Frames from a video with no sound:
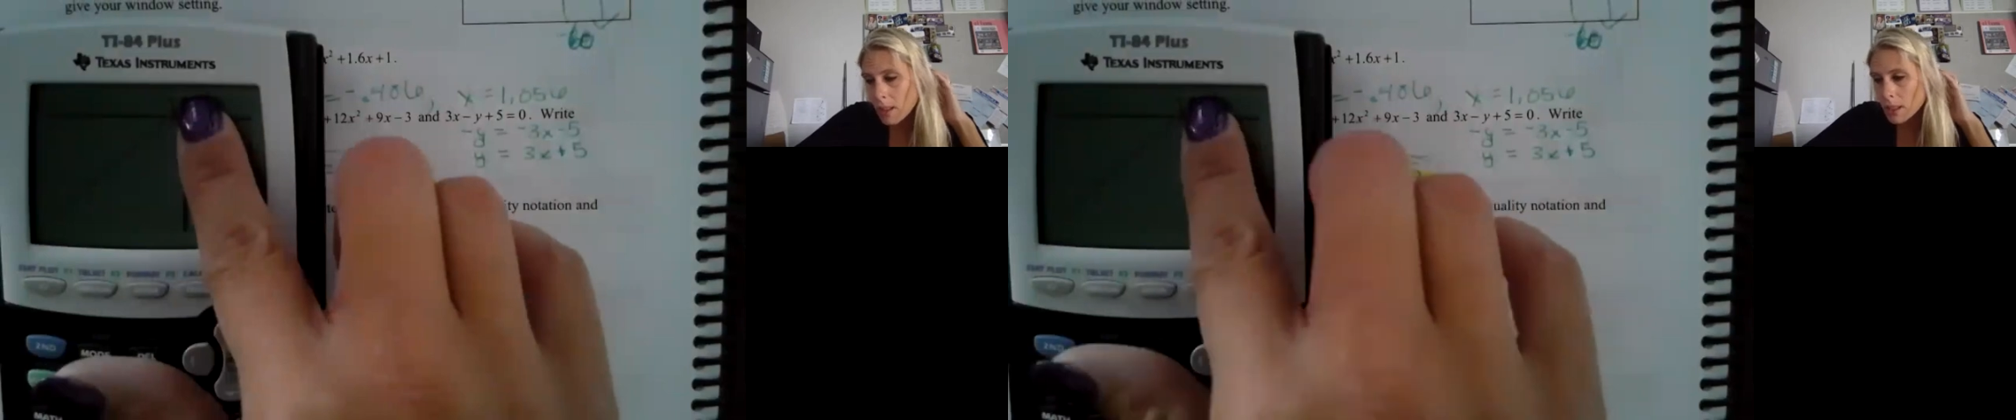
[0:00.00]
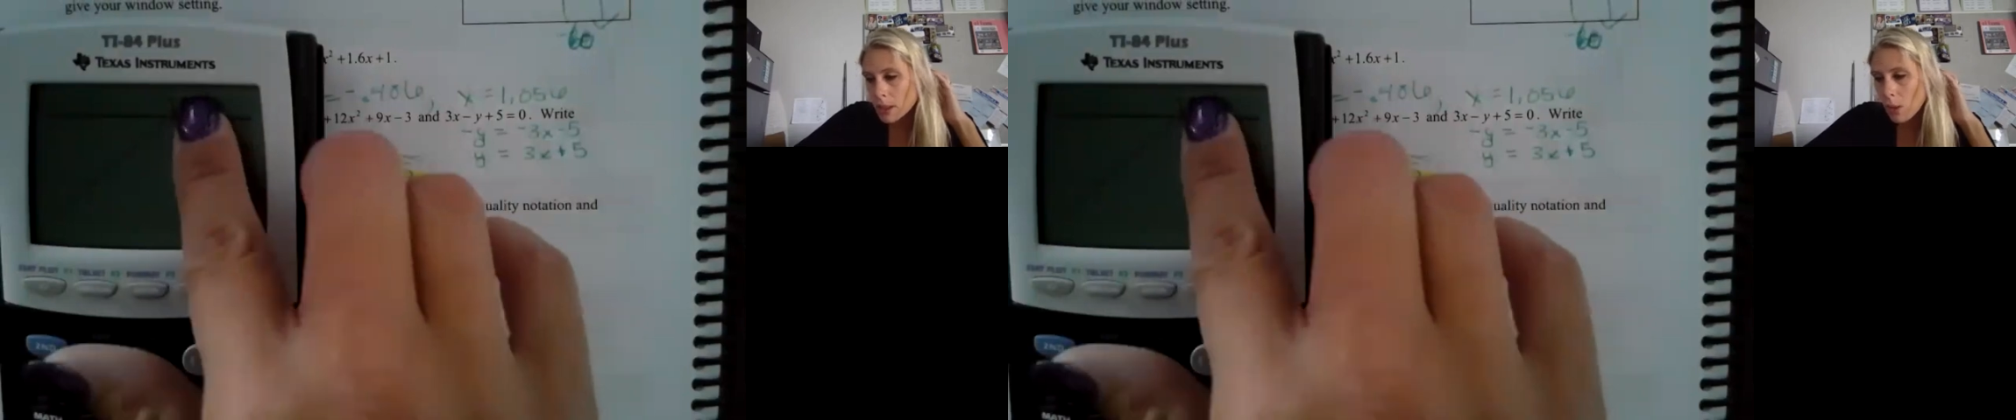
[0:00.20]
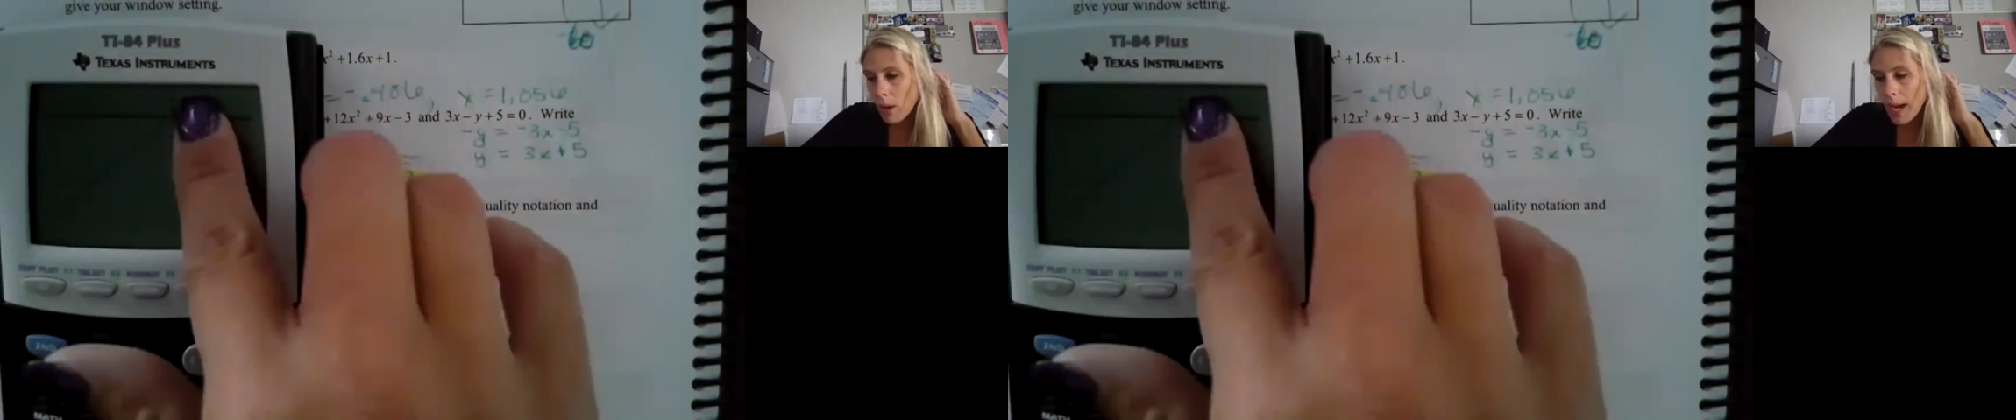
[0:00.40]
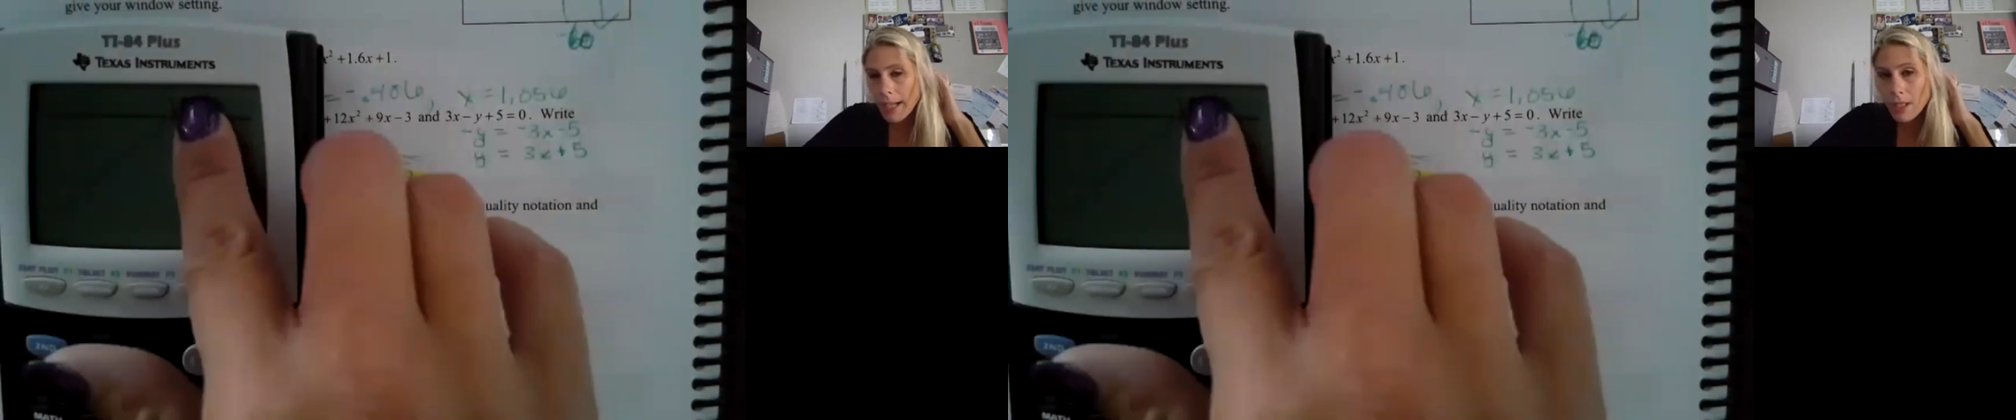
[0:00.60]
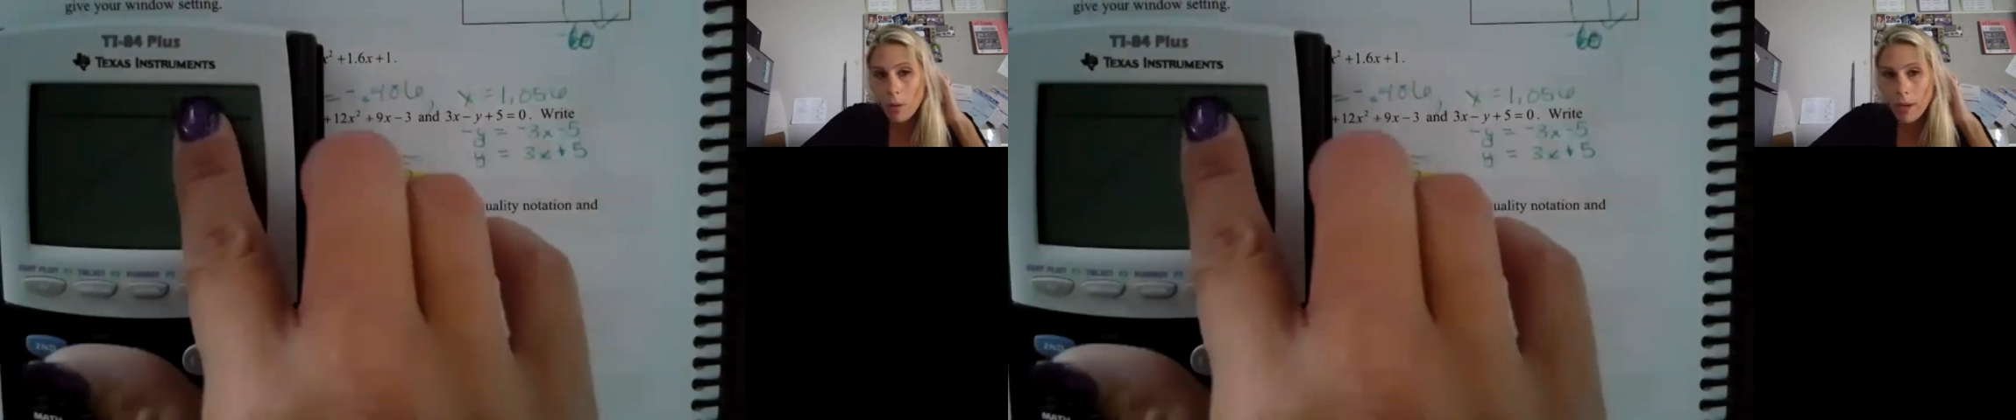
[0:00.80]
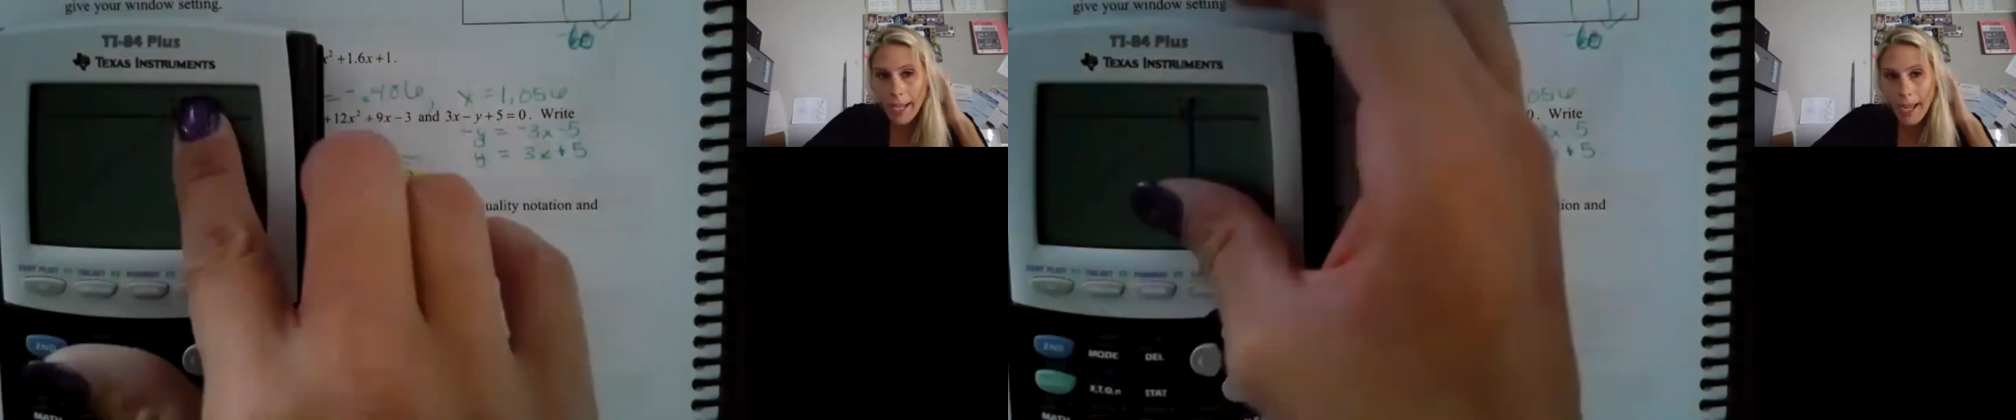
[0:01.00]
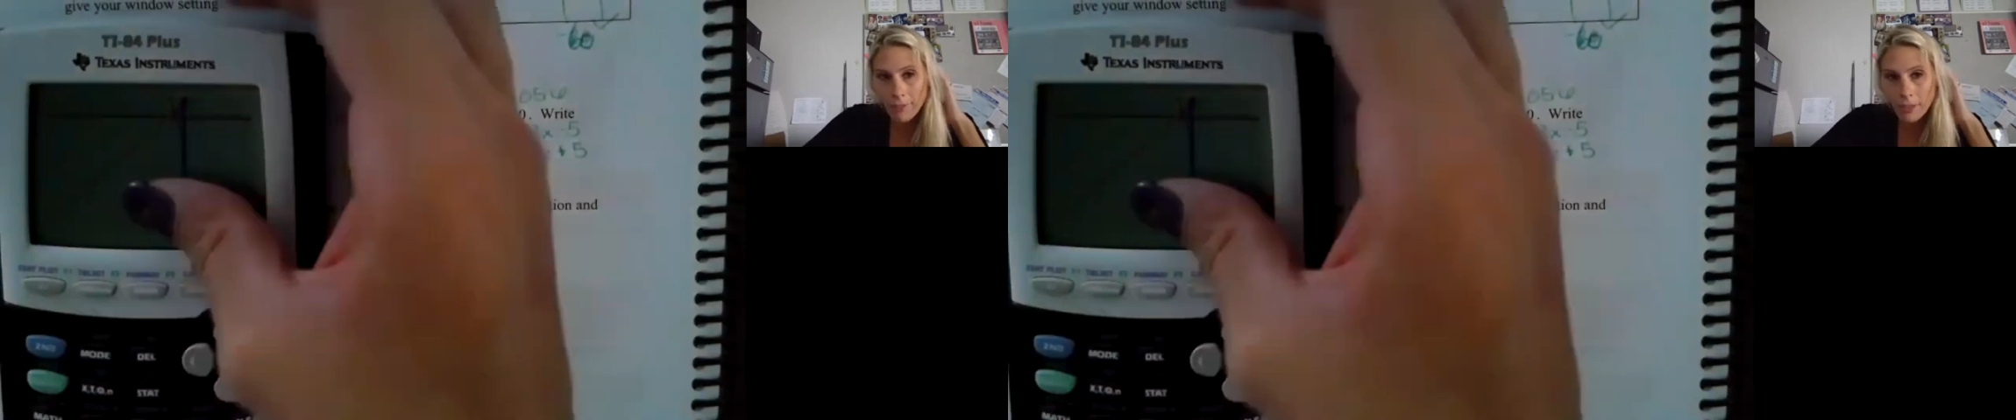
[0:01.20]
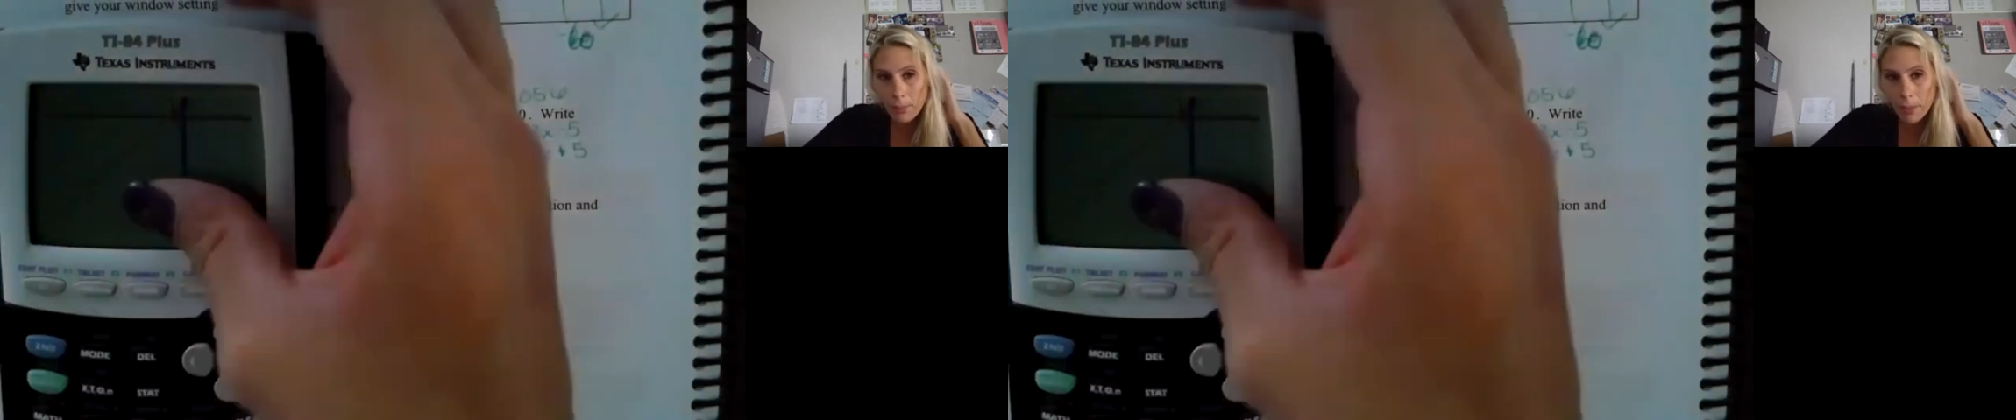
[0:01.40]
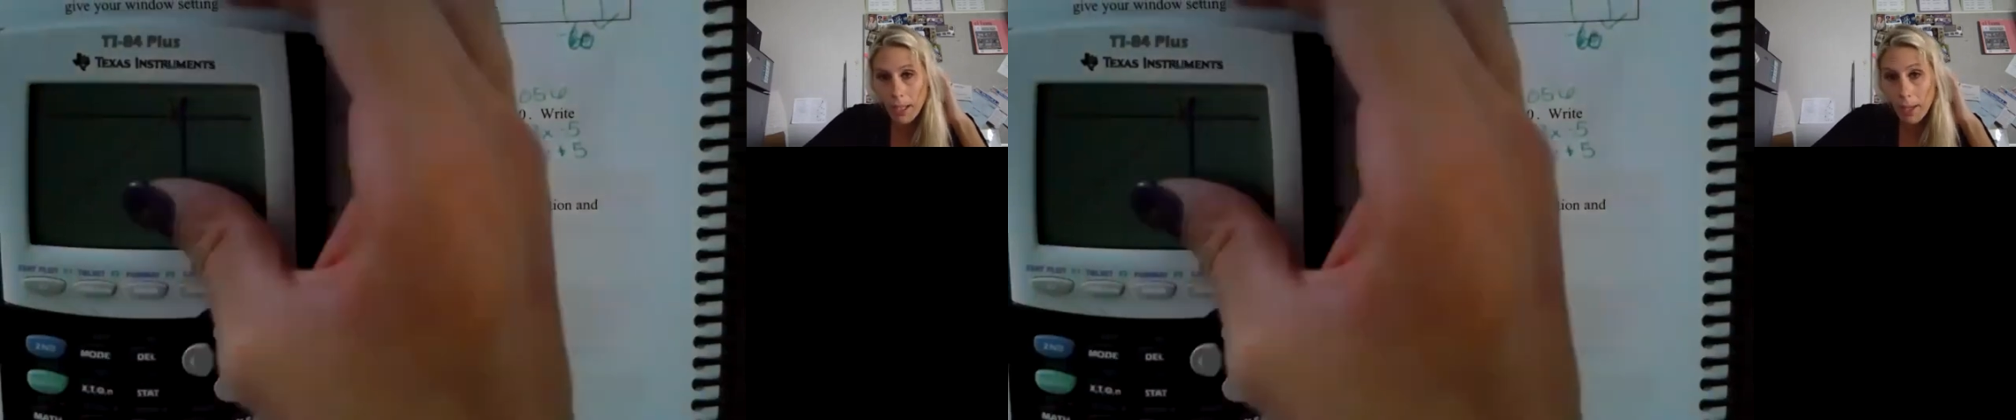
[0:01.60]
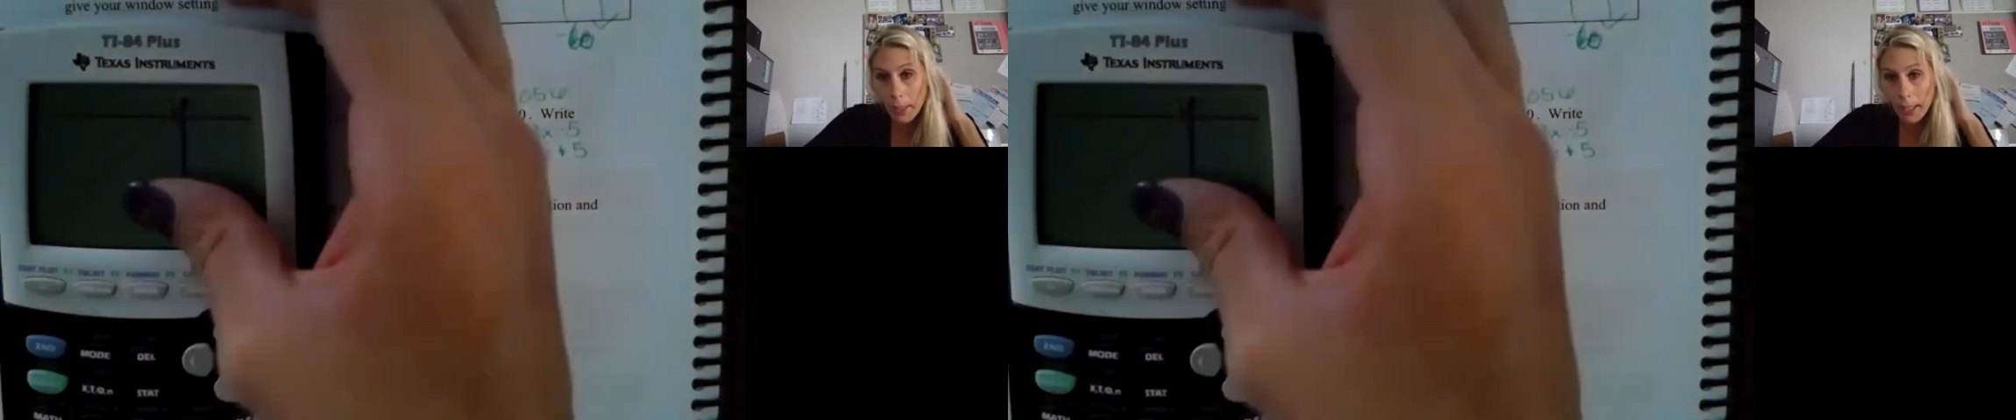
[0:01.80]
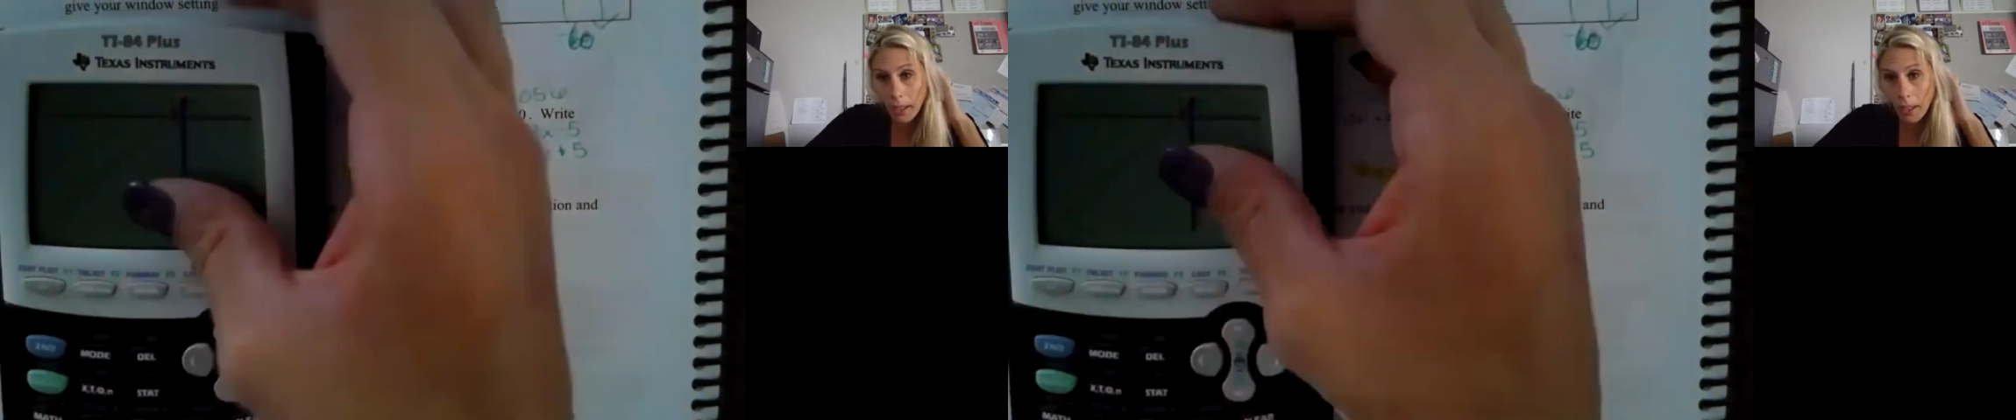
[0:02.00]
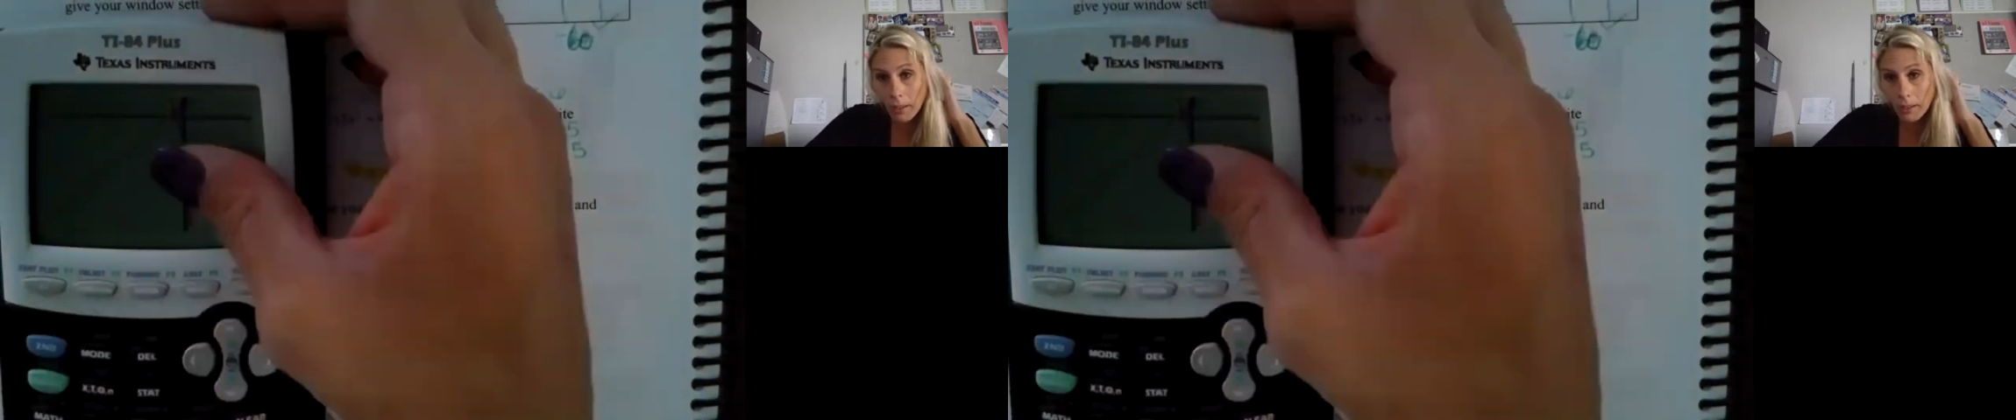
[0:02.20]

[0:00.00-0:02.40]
So I know I have to be up here